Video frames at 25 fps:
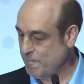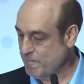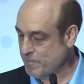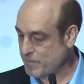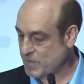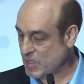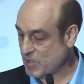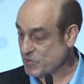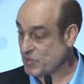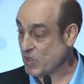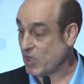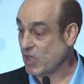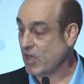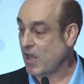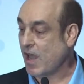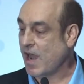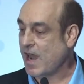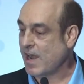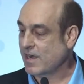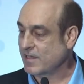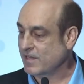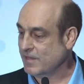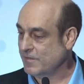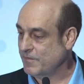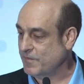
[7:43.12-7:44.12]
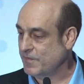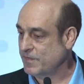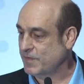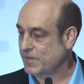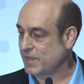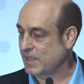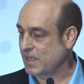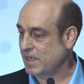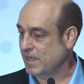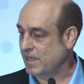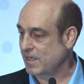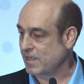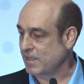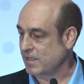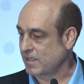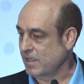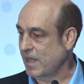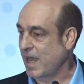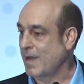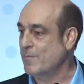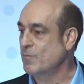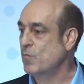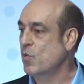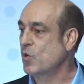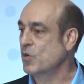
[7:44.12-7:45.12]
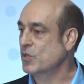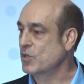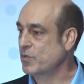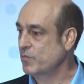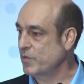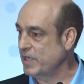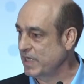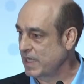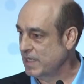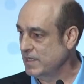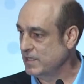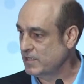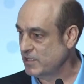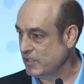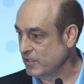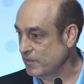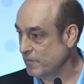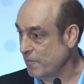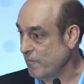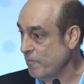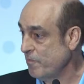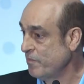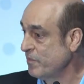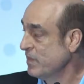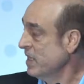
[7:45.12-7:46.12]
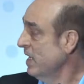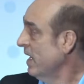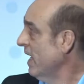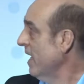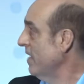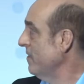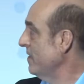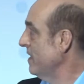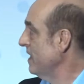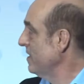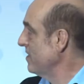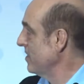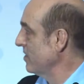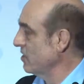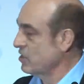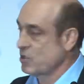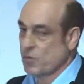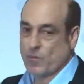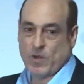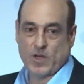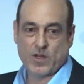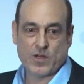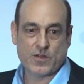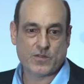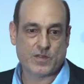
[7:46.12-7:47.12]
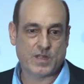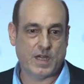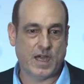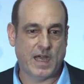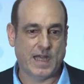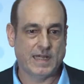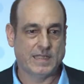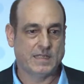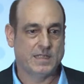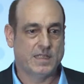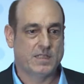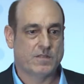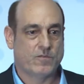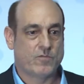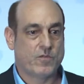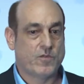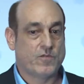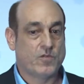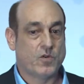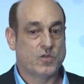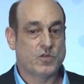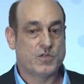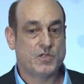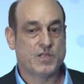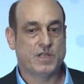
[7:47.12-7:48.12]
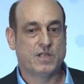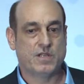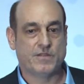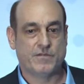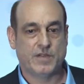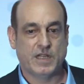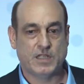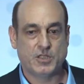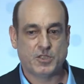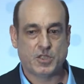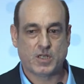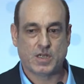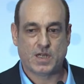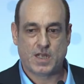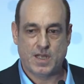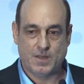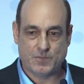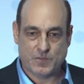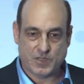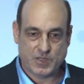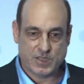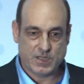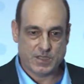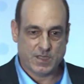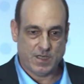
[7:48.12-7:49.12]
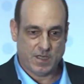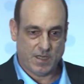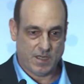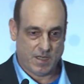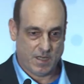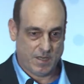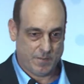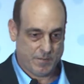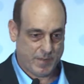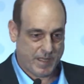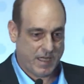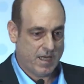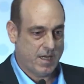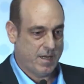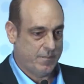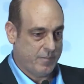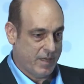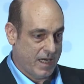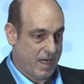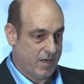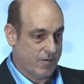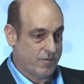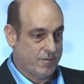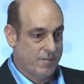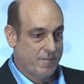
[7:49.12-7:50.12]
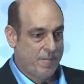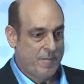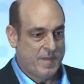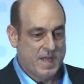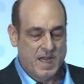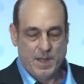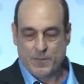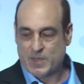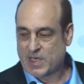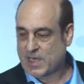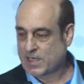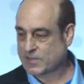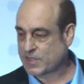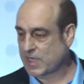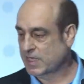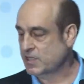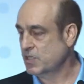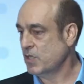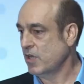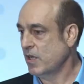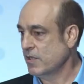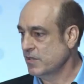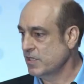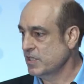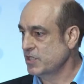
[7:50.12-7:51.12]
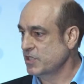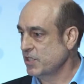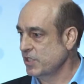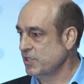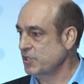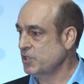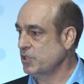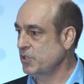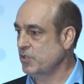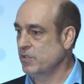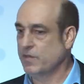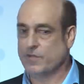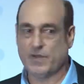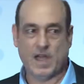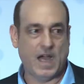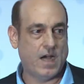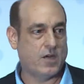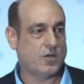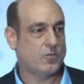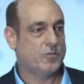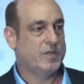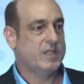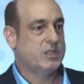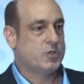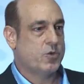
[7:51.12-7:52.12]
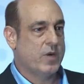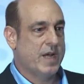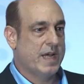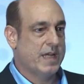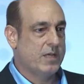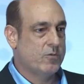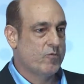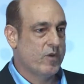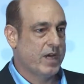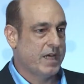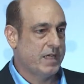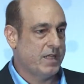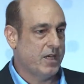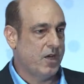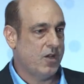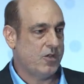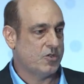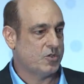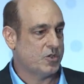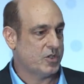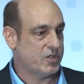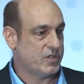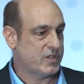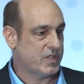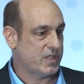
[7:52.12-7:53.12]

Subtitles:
there's a lot more that we can do. And this is where the idea of reverse innovation comes about. Because I saw this issue of how do we train radiologists